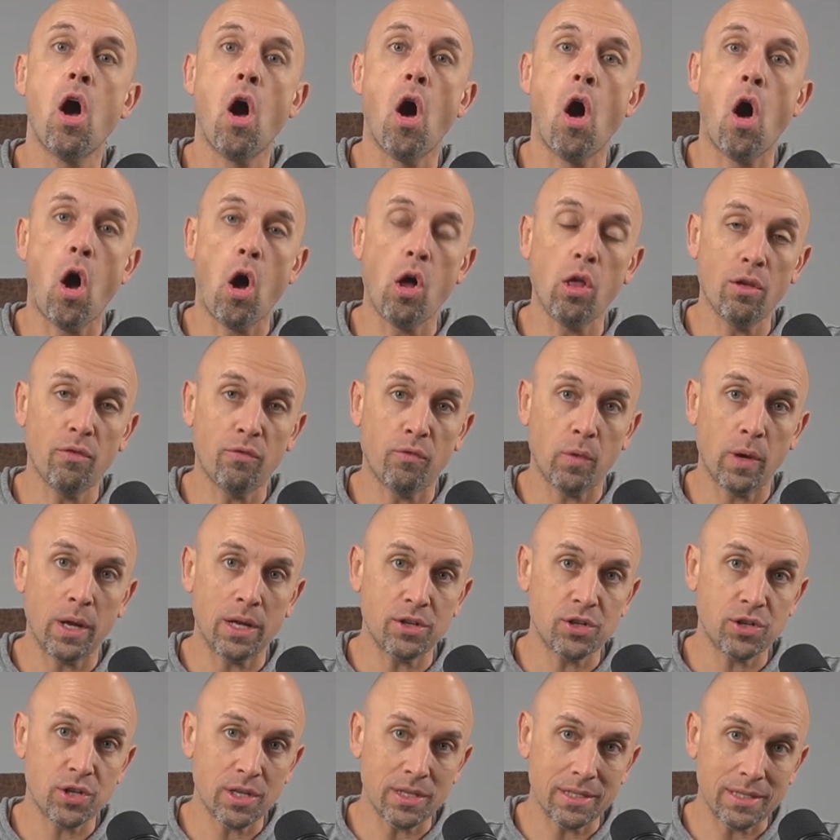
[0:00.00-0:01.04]
all of
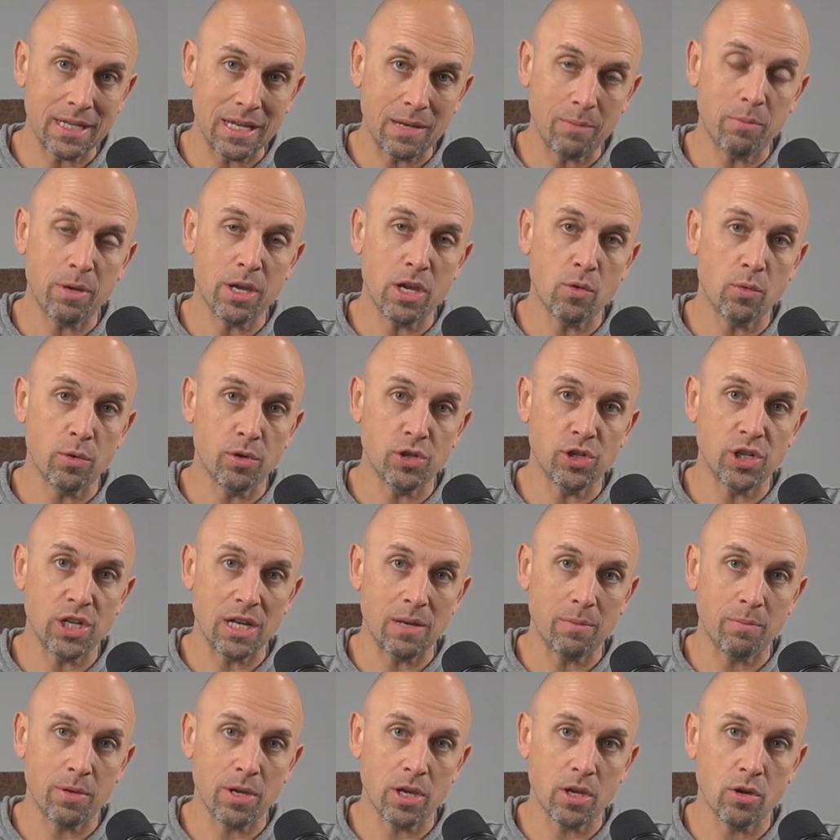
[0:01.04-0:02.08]
which CPU and
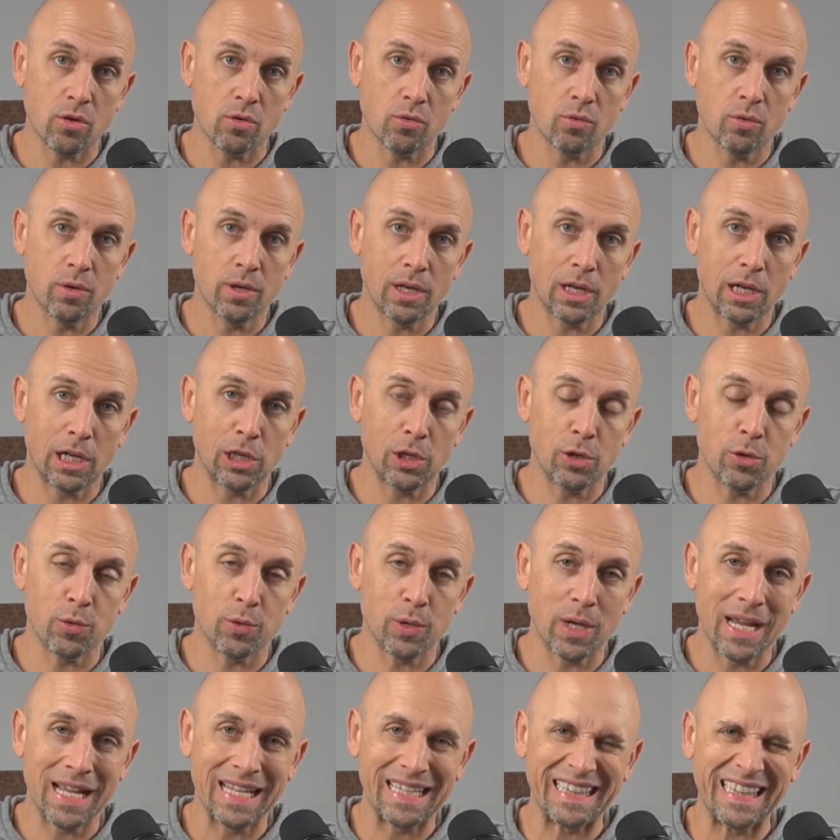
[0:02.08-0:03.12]
GPU
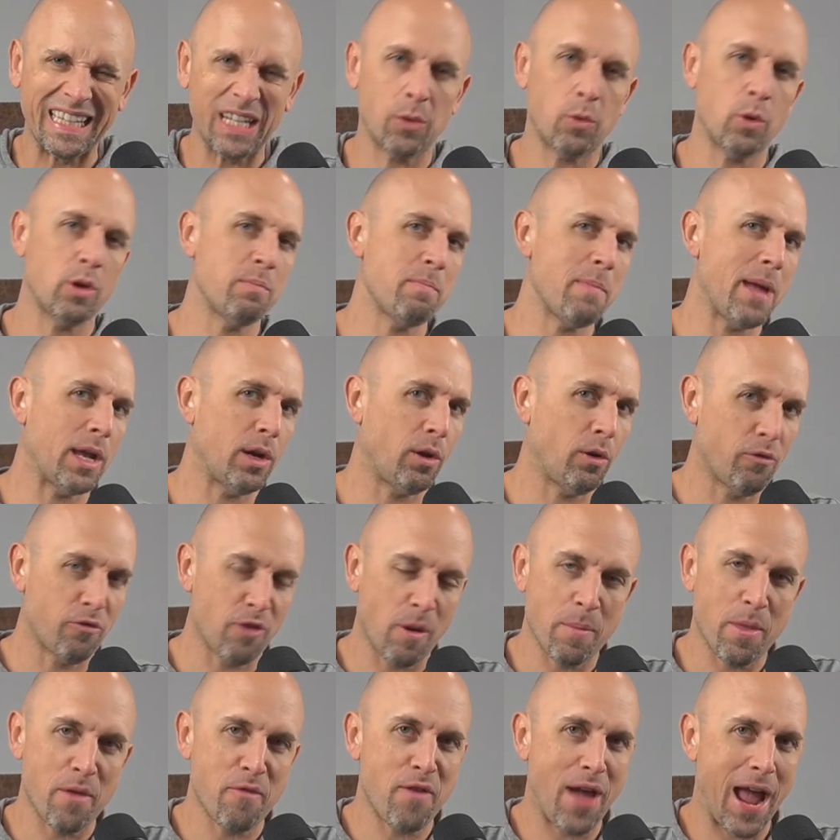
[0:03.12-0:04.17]
include liquid metal
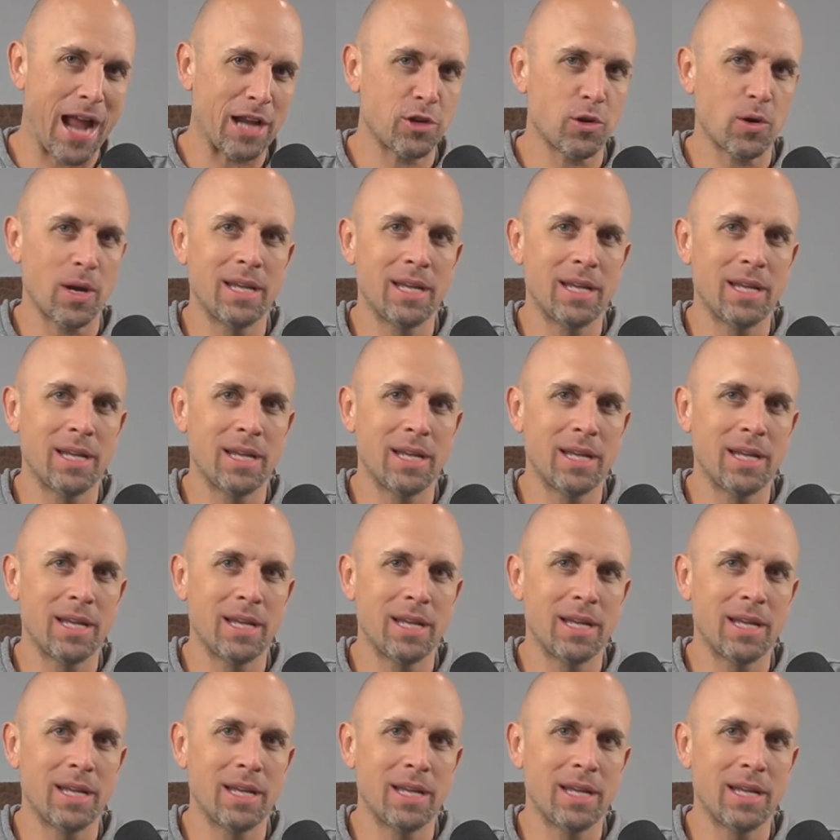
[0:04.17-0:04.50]
from the factory.